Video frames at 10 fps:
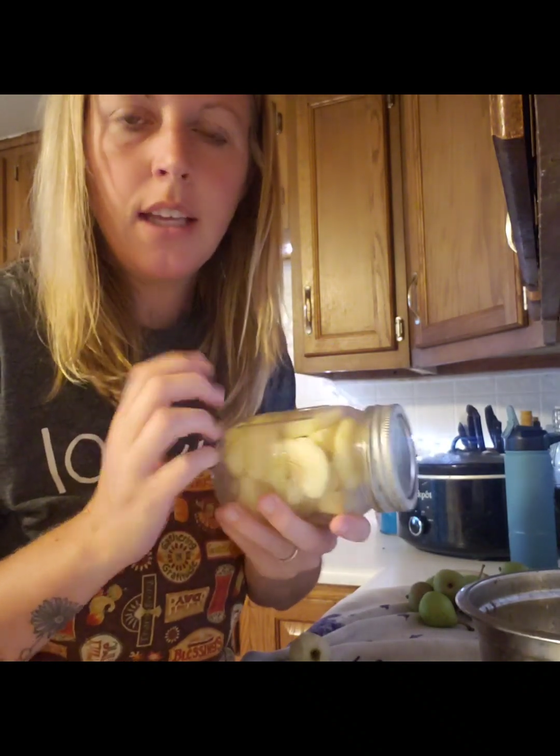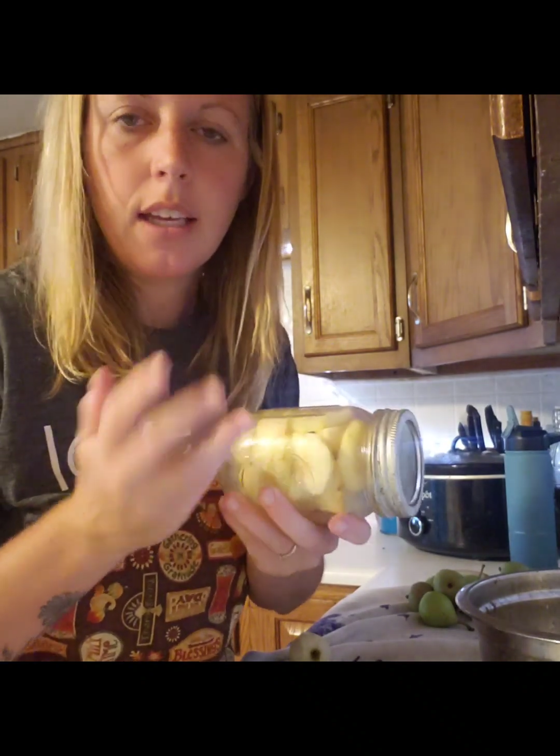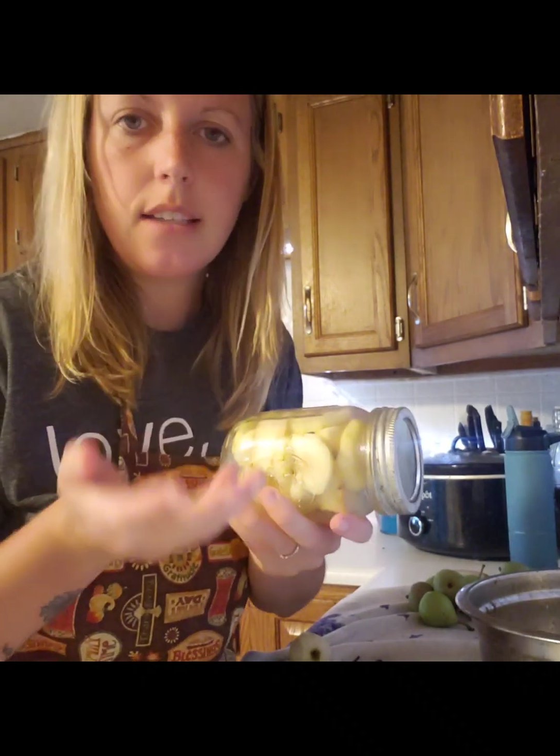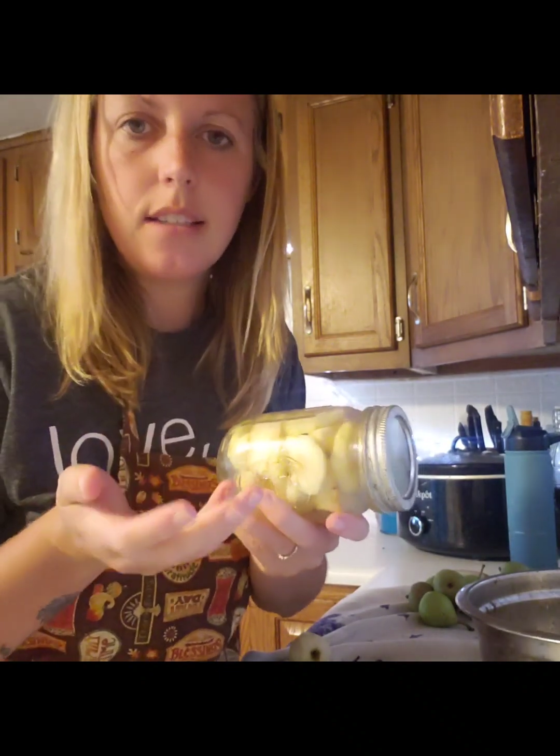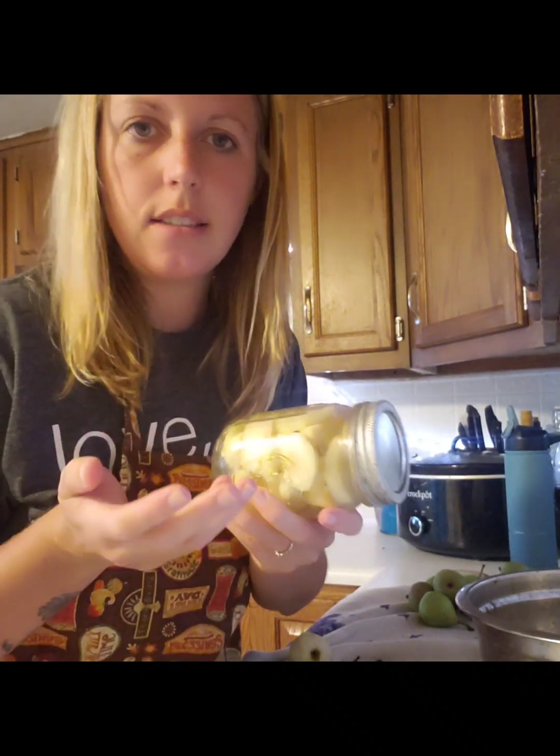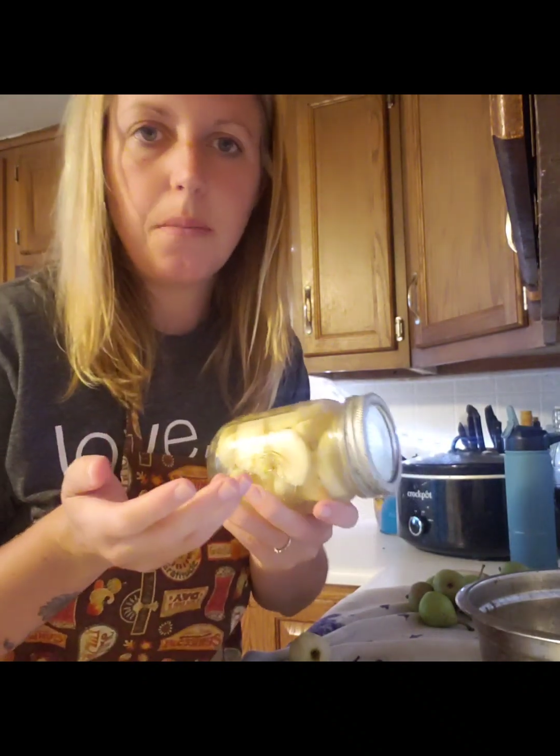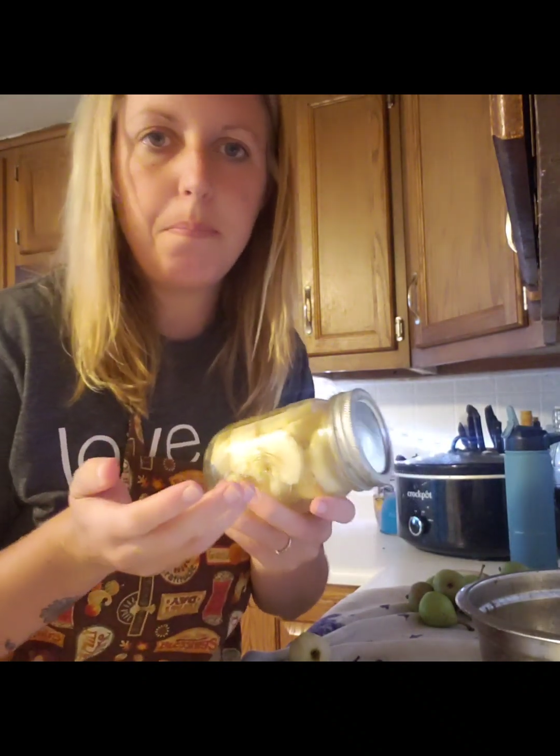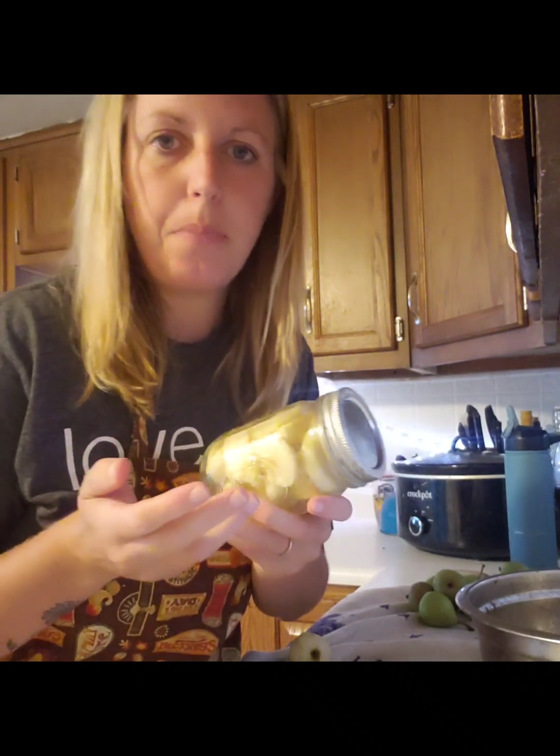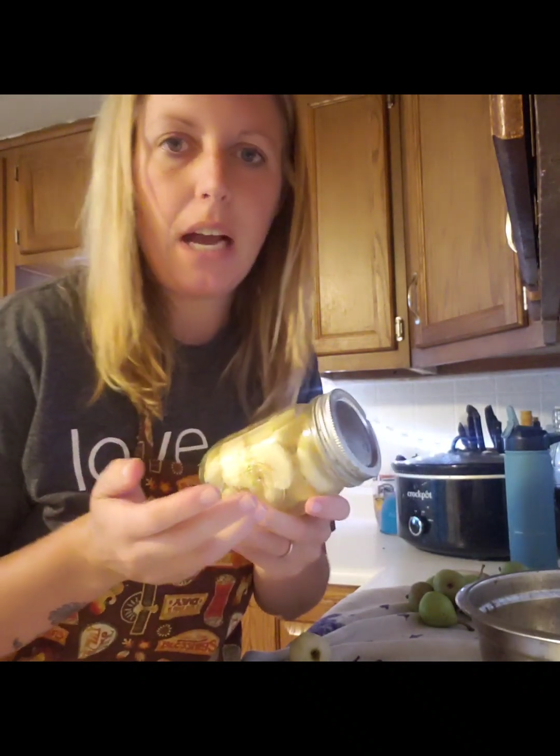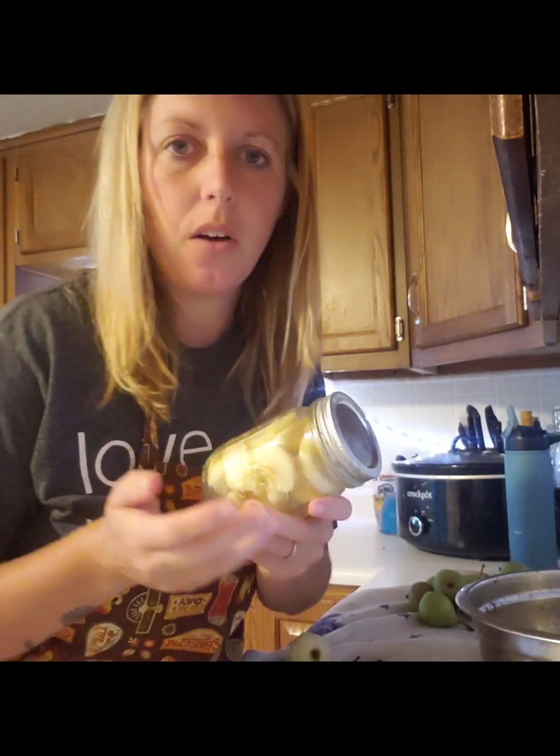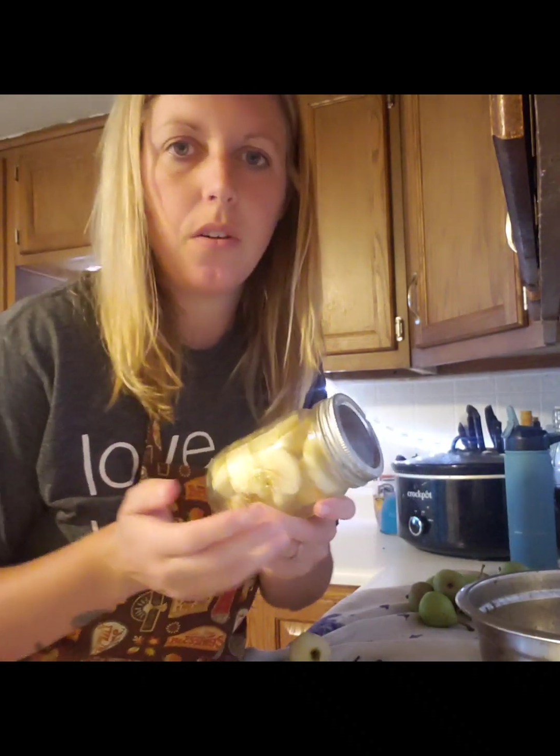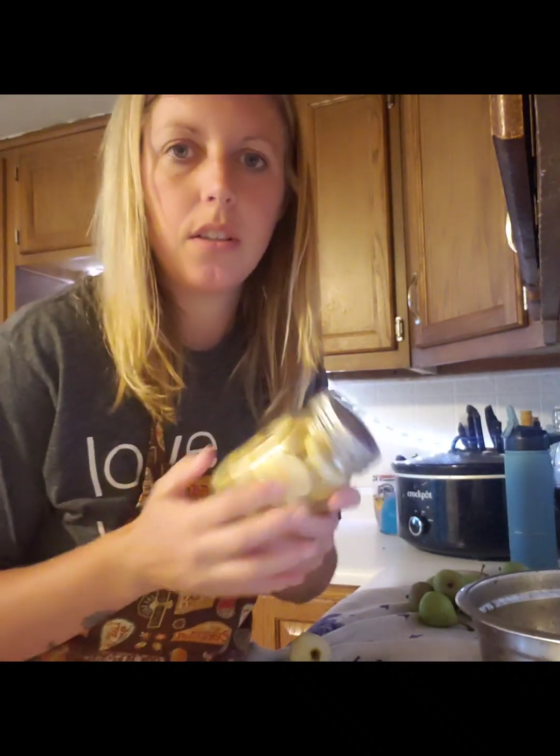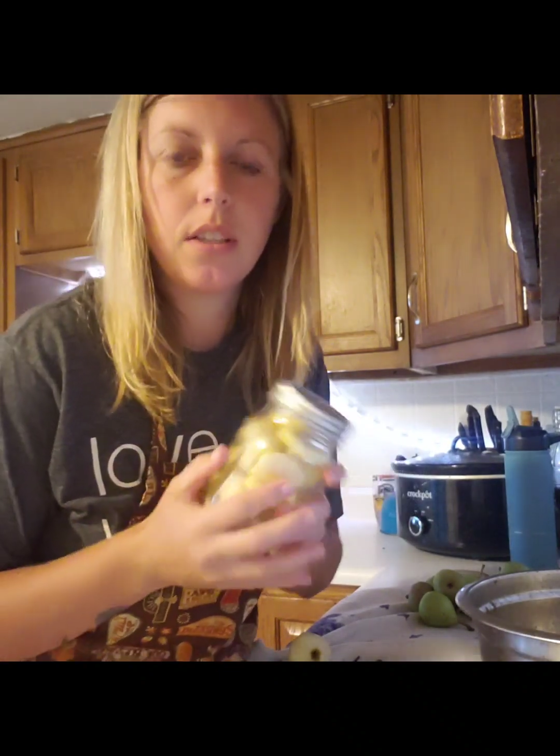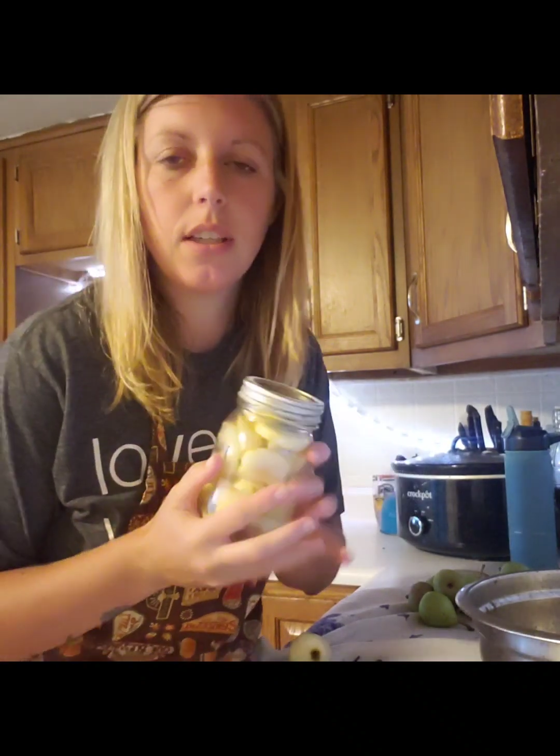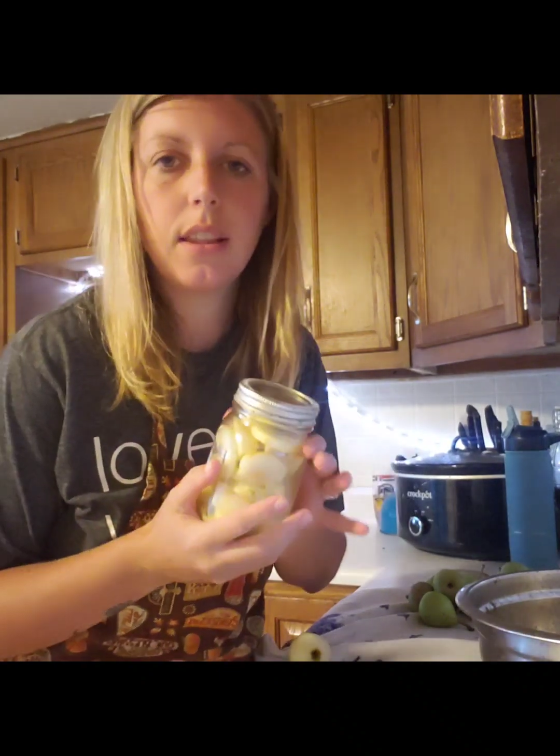because it's
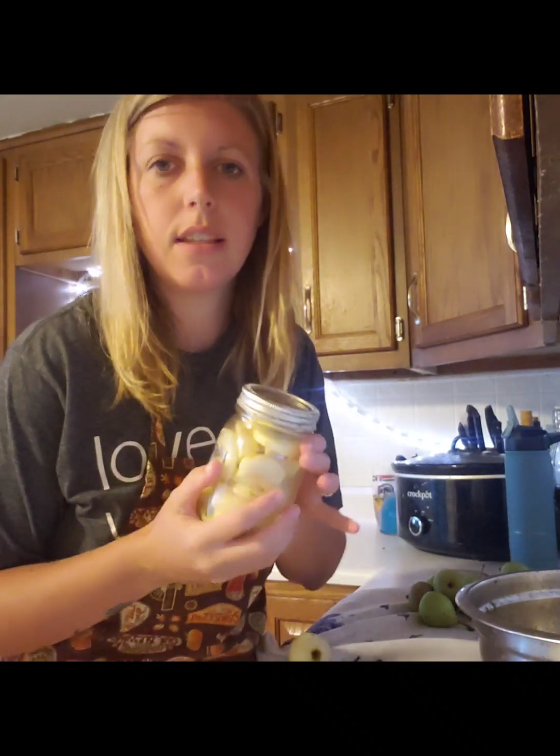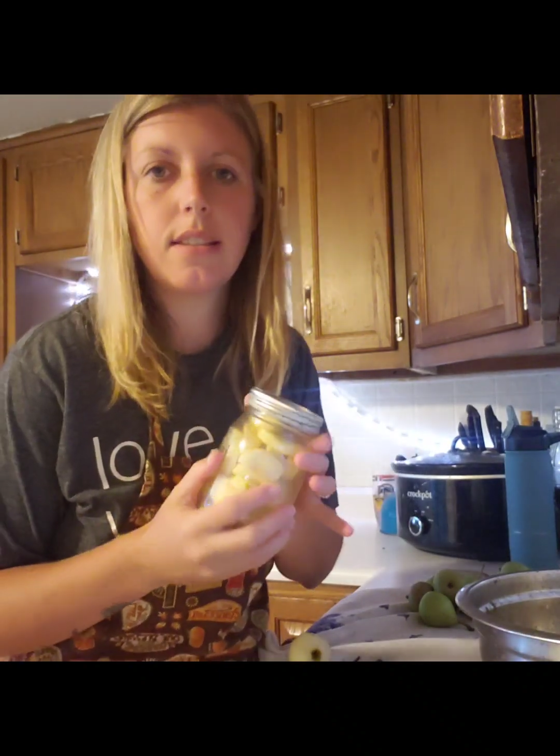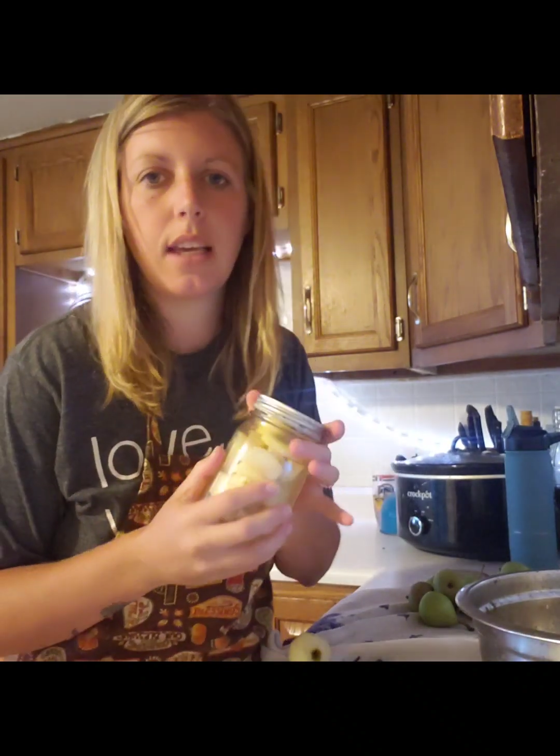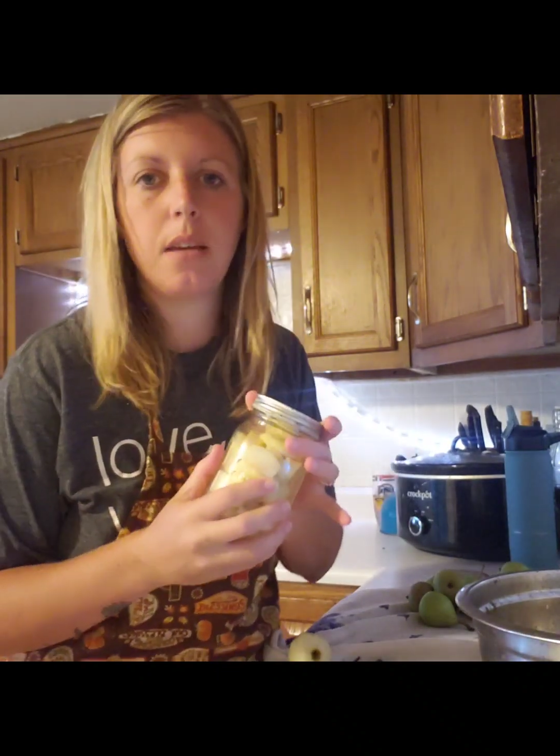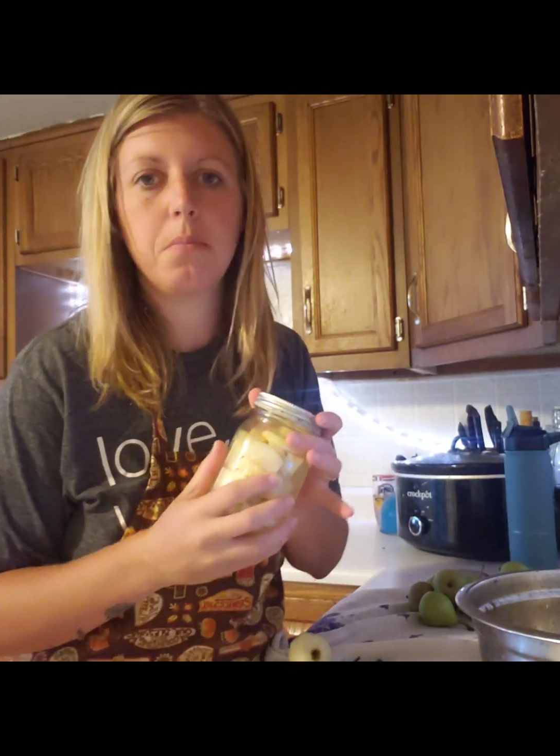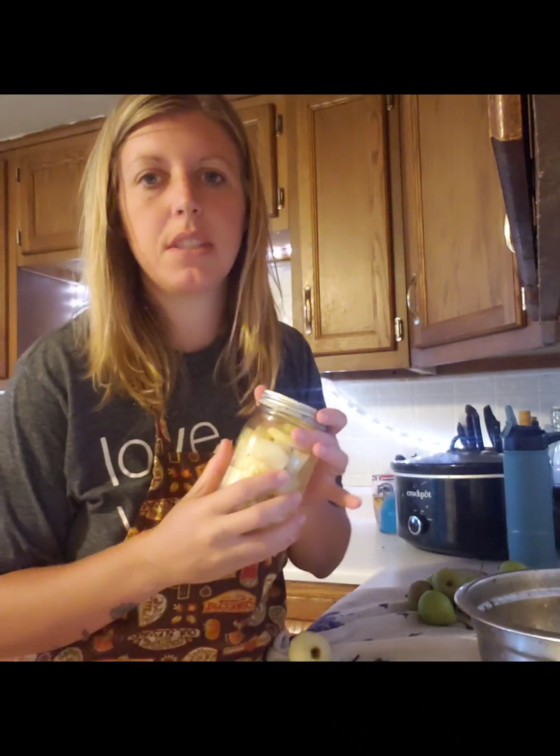about the same